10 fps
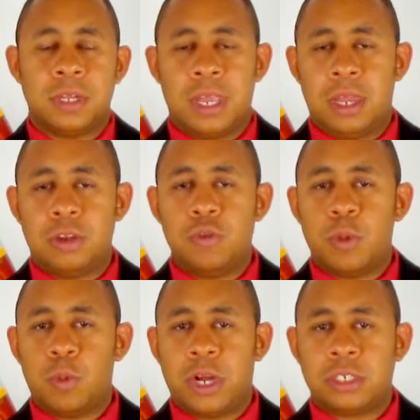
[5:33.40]
Again, you've
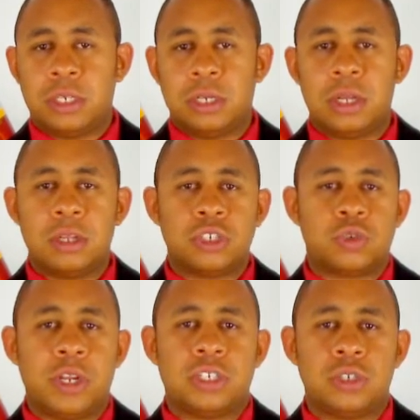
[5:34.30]
been watching
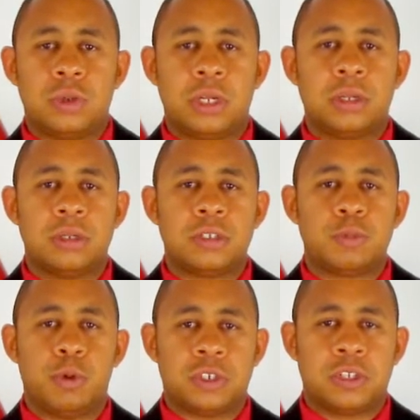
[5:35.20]
Straight Shooting
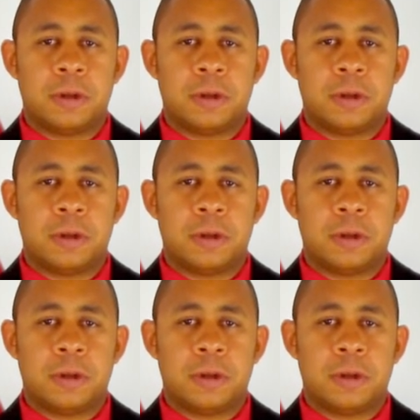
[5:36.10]
Sports